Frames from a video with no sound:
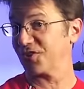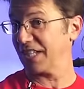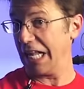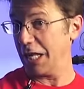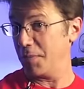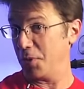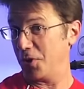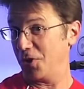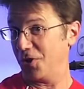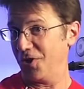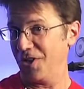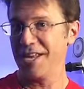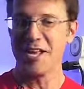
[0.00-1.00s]

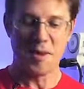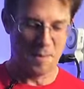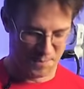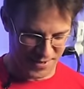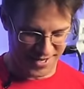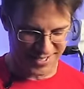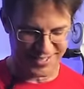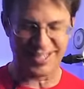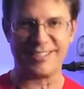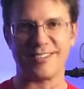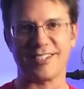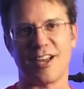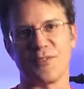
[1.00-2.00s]
sellable, but
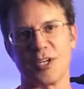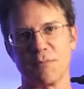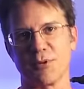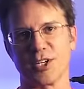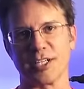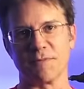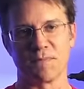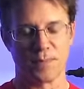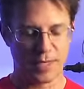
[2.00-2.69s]
it's not very pretty.